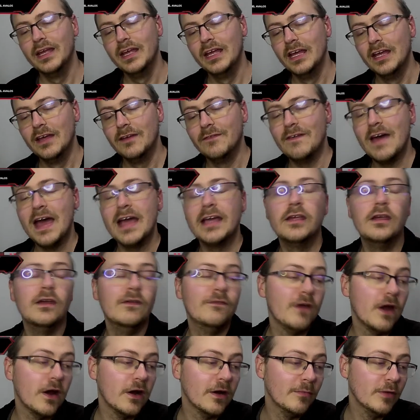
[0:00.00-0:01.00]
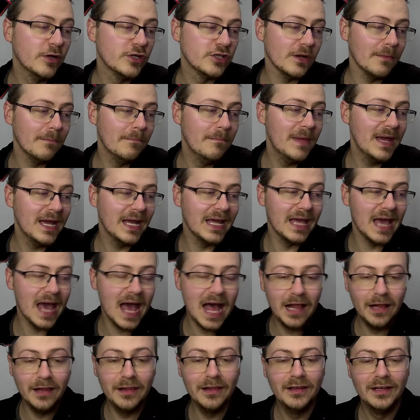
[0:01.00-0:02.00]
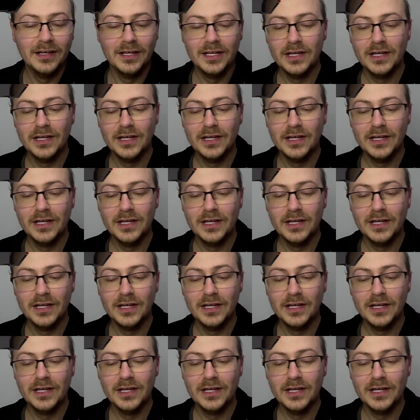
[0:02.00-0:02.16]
Thank you very much, Miguel,